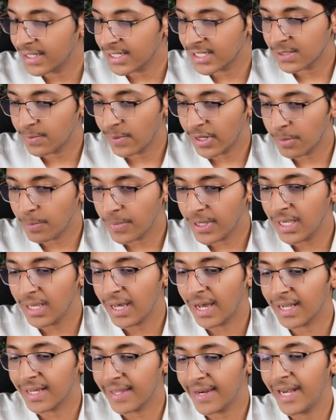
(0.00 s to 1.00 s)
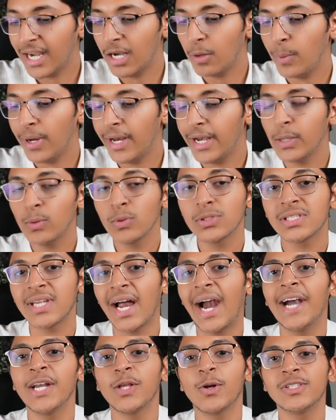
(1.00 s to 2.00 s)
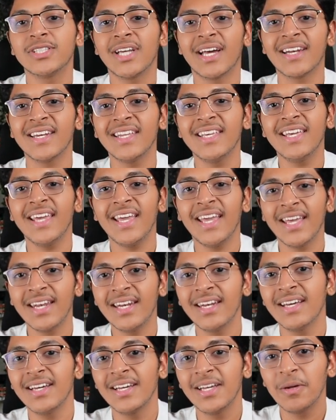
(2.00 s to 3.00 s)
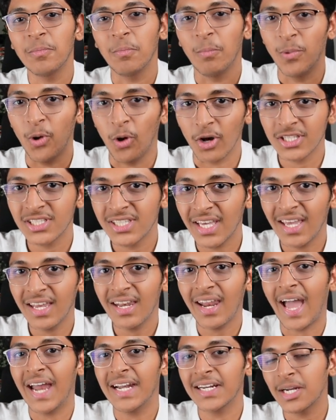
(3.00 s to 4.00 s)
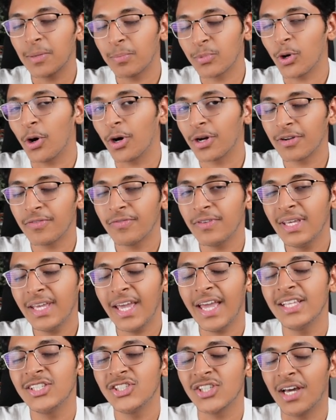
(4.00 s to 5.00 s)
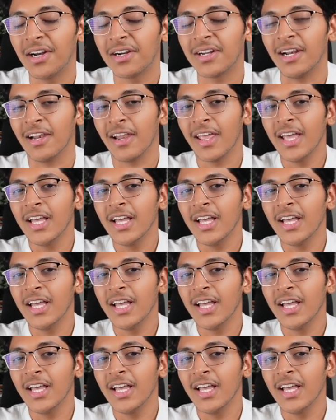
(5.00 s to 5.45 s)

this will be a great way to start your journey in blockchain and cryptography in general.